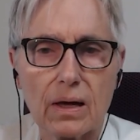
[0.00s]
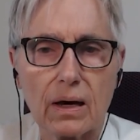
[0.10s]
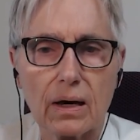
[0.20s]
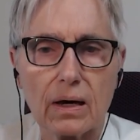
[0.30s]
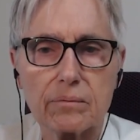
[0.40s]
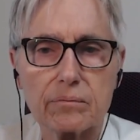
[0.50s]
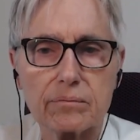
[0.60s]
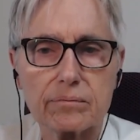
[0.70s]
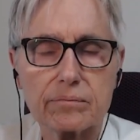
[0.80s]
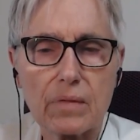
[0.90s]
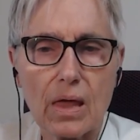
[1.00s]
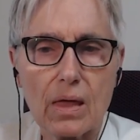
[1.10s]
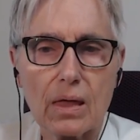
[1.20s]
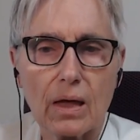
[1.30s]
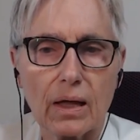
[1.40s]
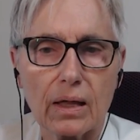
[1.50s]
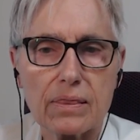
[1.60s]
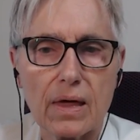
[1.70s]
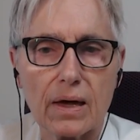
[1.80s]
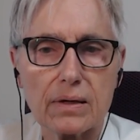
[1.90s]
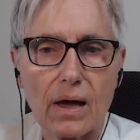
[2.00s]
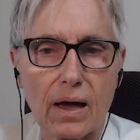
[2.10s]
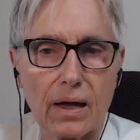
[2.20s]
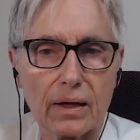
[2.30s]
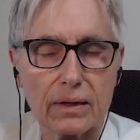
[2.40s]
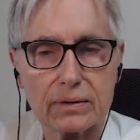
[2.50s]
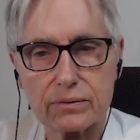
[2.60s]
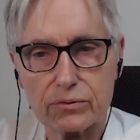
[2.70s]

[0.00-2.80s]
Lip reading: Um, then I,